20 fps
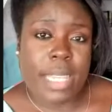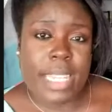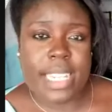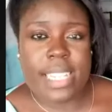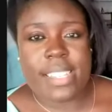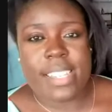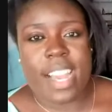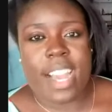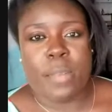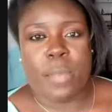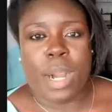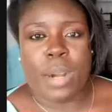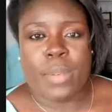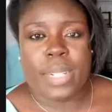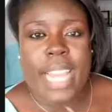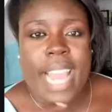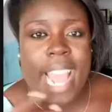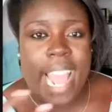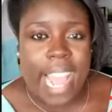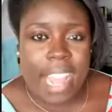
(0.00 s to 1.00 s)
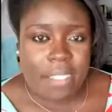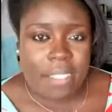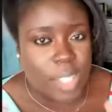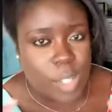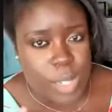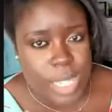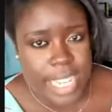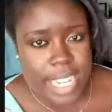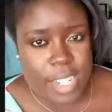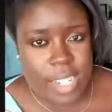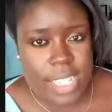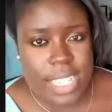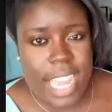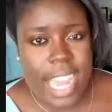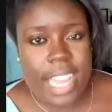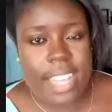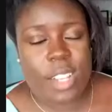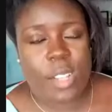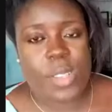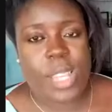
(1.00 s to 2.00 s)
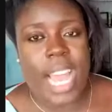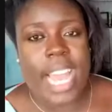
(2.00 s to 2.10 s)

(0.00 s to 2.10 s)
Anytime I would have those hairstyles,